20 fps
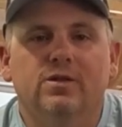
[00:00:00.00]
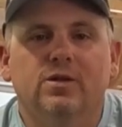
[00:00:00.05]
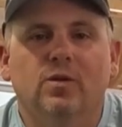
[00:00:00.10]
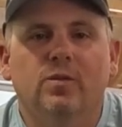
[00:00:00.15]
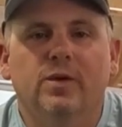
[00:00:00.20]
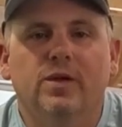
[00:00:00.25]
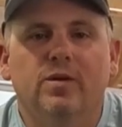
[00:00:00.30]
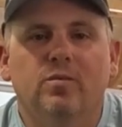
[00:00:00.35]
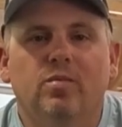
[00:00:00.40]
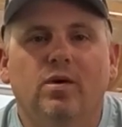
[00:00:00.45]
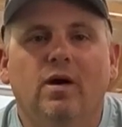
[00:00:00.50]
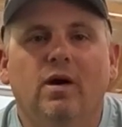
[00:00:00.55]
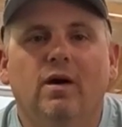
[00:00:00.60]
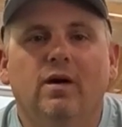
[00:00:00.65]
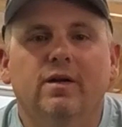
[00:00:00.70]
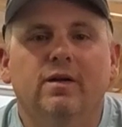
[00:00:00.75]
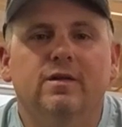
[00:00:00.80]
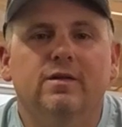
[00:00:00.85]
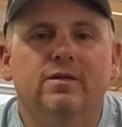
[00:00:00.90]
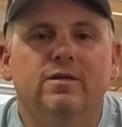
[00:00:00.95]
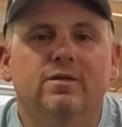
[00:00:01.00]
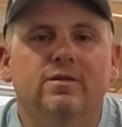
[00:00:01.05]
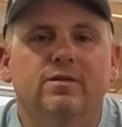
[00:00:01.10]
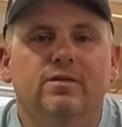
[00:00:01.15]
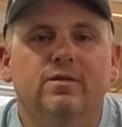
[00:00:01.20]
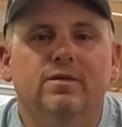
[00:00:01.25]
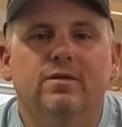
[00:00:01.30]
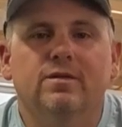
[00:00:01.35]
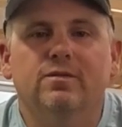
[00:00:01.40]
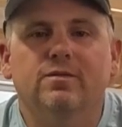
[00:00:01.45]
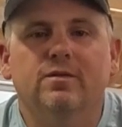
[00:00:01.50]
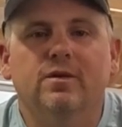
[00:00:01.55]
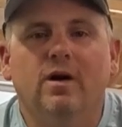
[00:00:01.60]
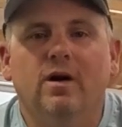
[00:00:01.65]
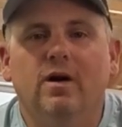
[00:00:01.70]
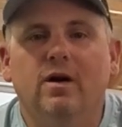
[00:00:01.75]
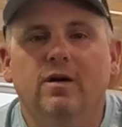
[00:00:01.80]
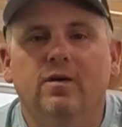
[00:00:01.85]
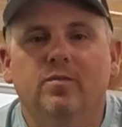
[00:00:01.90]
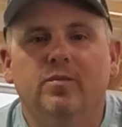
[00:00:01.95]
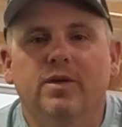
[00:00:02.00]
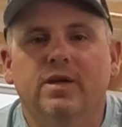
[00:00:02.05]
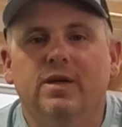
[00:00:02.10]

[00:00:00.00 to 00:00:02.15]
So many pockets, and the rock,